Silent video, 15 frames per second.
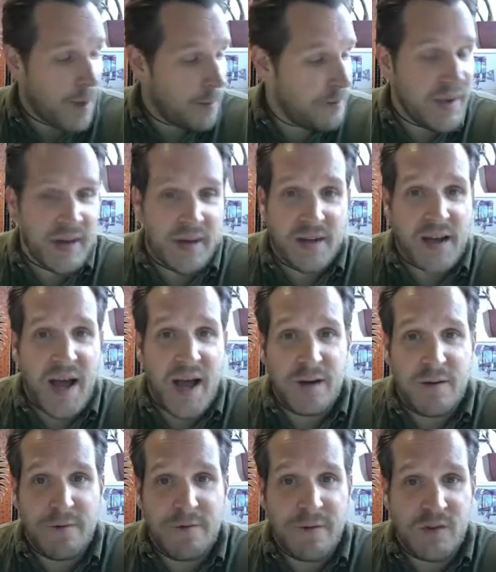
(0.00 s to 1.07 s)
being in a kind
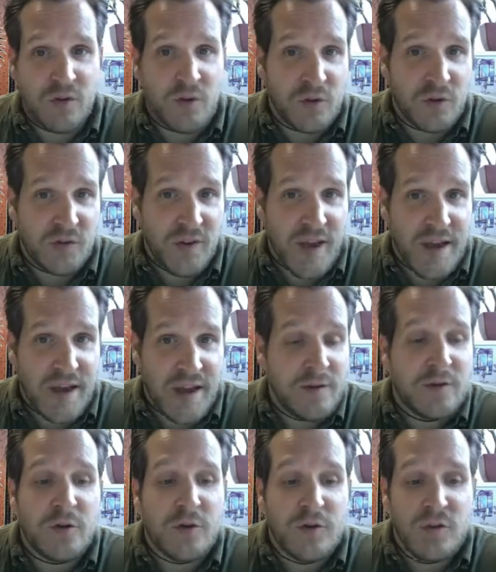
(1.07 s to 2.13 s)
of physical state,
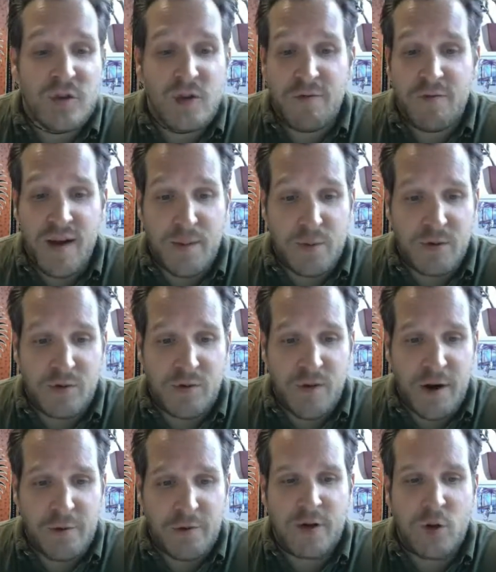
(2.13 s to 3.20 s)
your C fibers
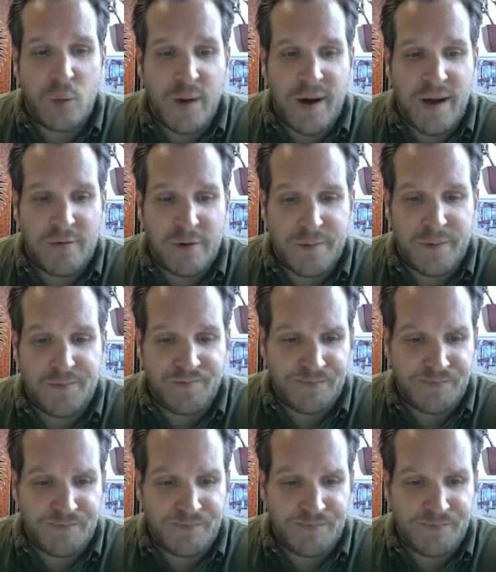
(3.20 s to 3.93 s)
firing or whatever.